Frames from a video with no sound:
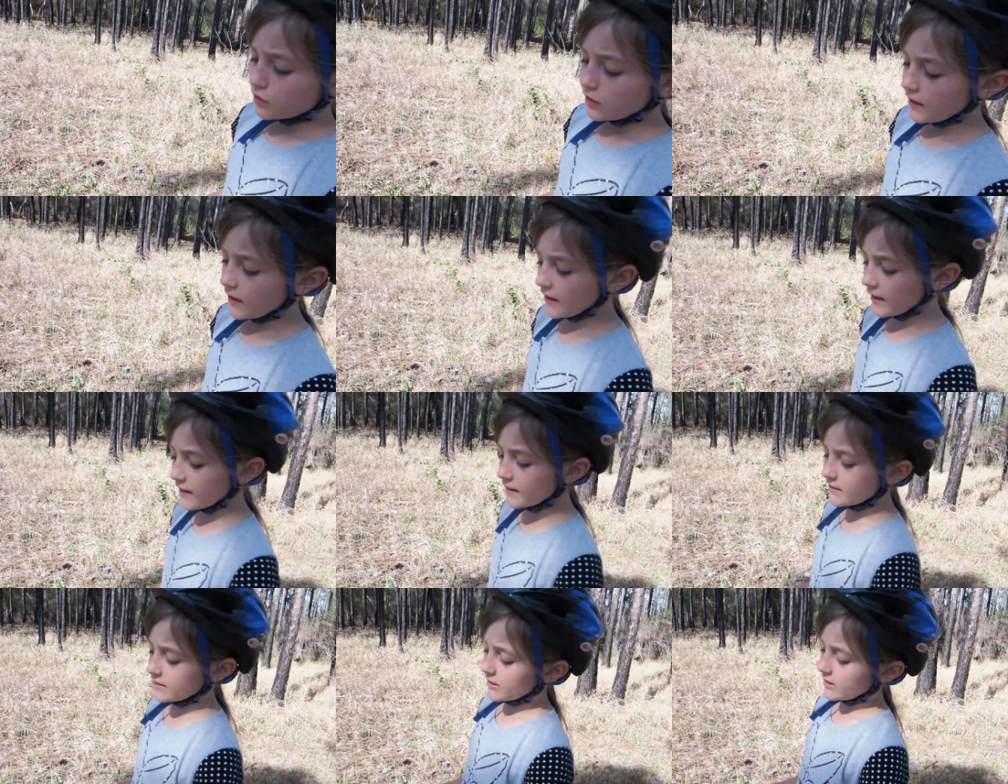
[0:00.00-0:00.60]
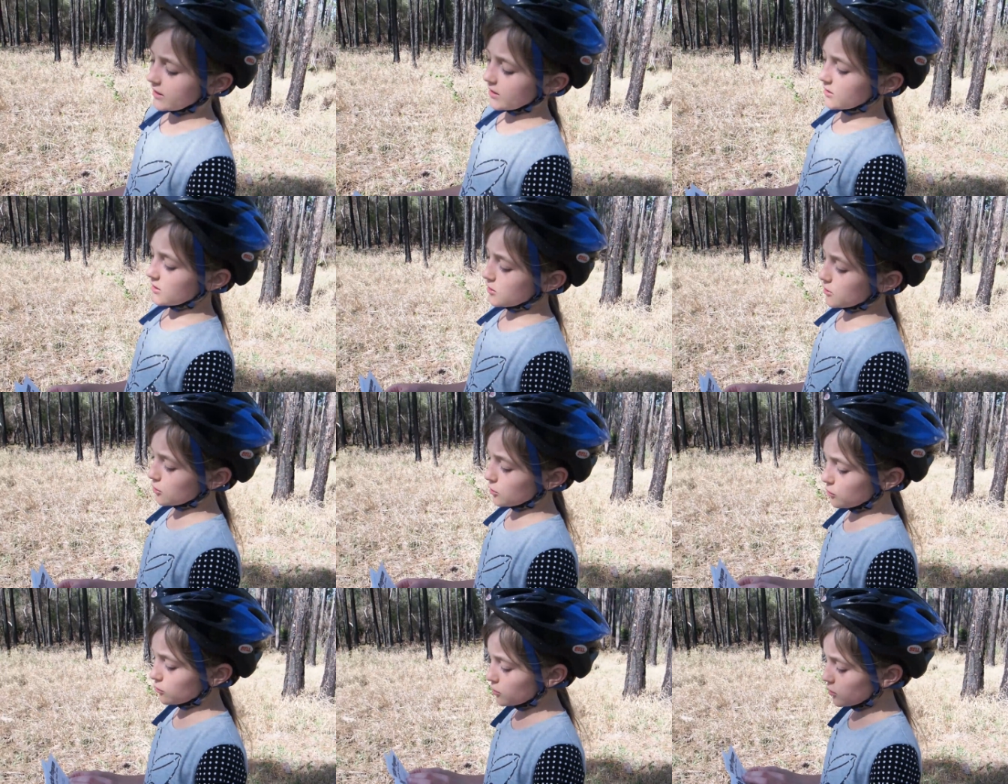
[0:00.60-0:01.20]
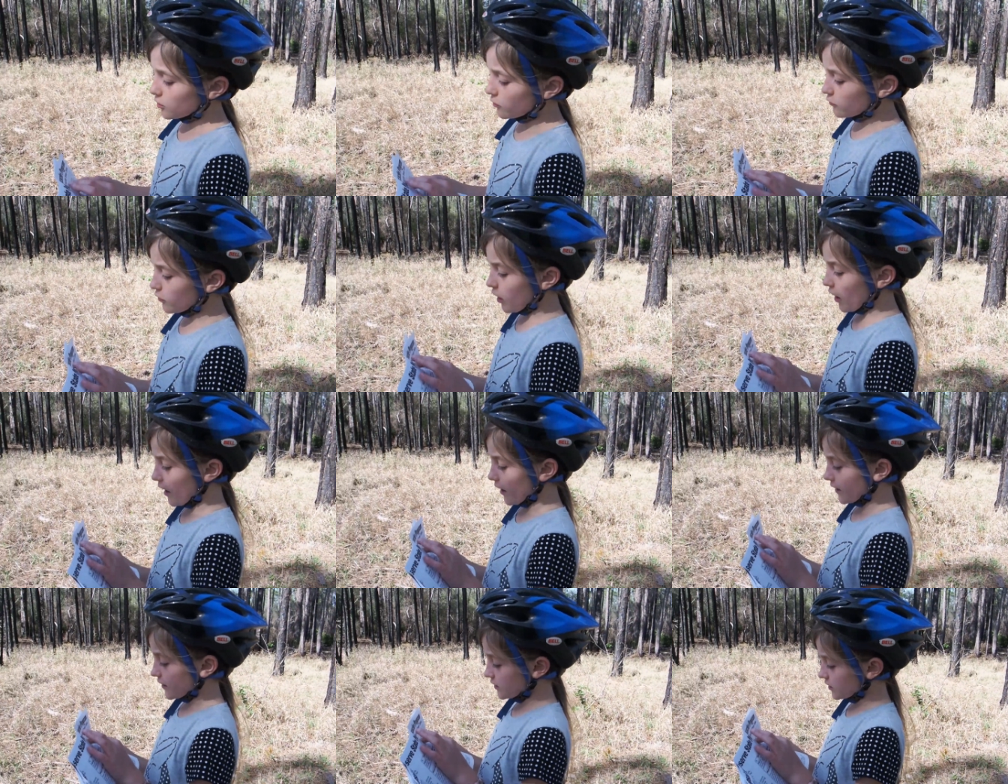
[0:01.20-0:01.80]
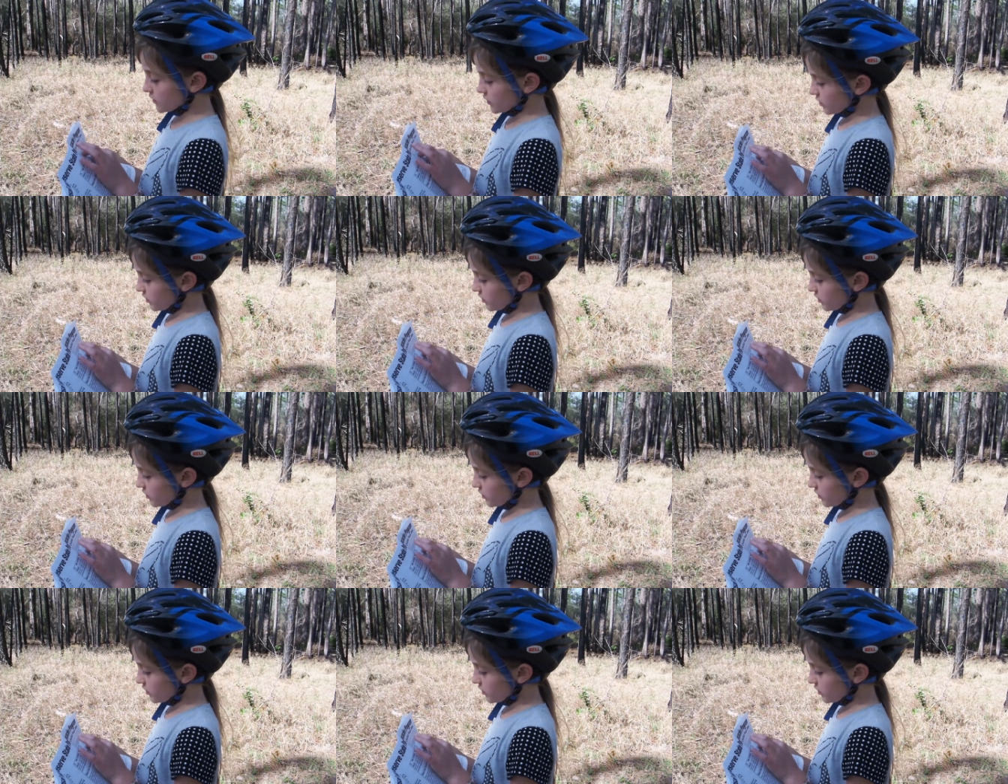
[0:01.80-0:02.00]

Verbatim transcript: The hint is to your right